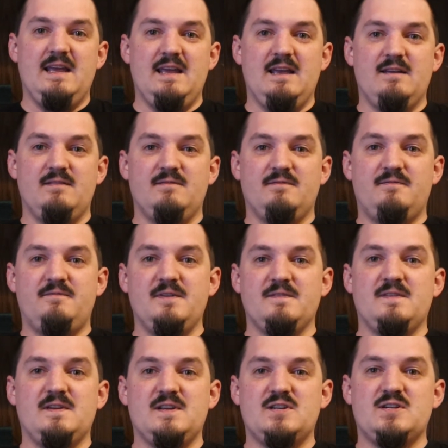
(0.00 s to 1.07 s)
In
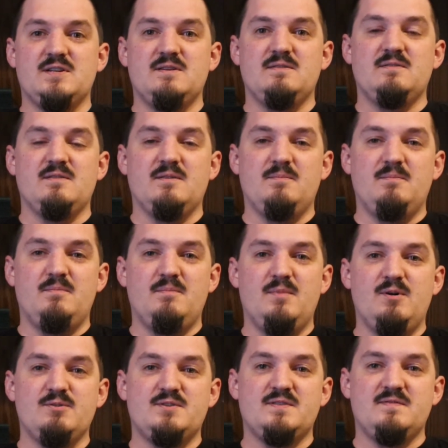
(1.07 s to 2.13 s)
5th edition,
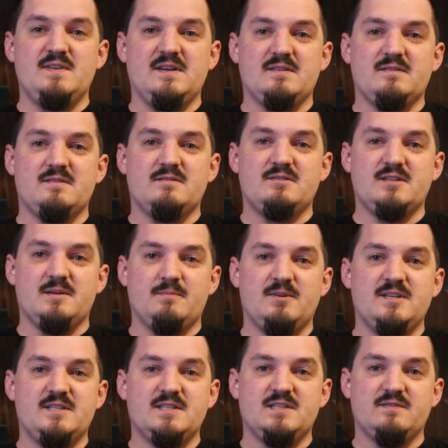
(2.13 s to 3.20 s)
most of the other
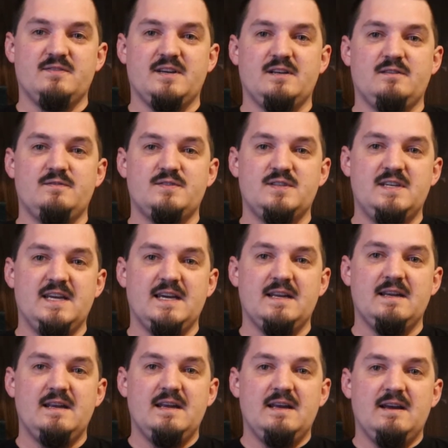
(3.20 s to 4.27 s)
sub-races of elves
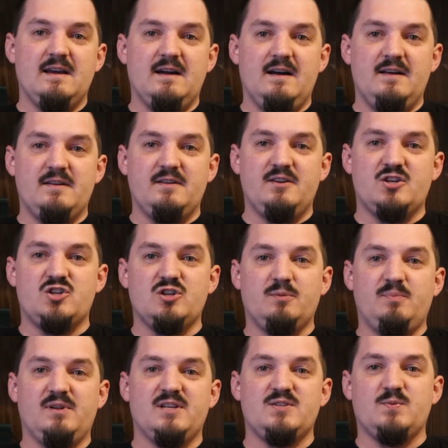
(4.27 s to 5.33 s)
get an additional
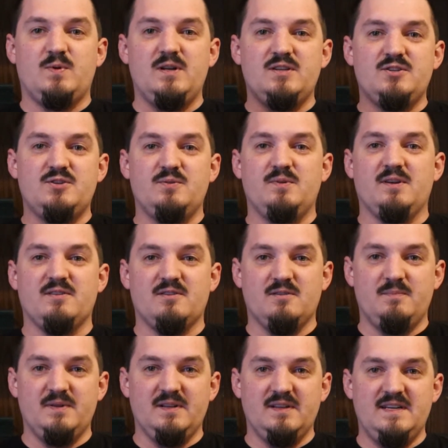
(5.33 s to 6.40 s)
+1 to another
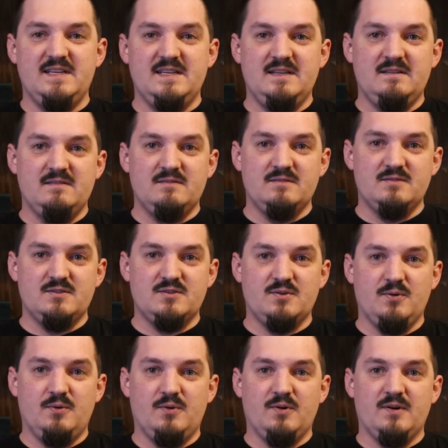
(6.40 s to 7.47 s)
ability
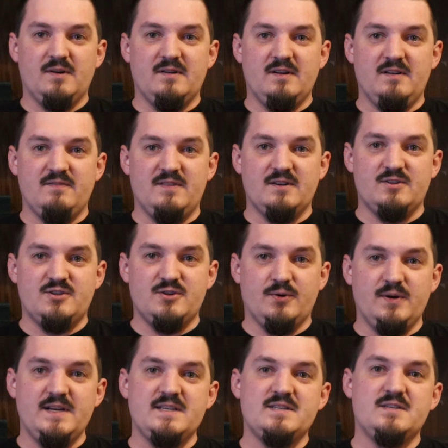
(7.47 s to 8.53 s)
score of their
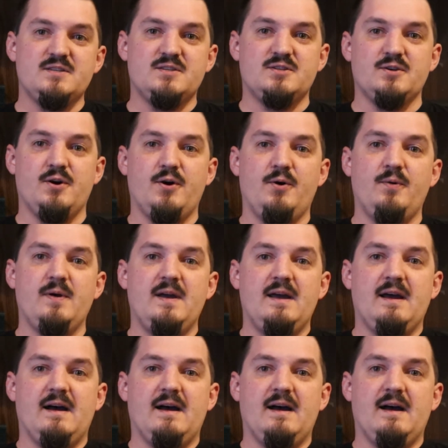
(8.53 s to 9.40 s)
choice, so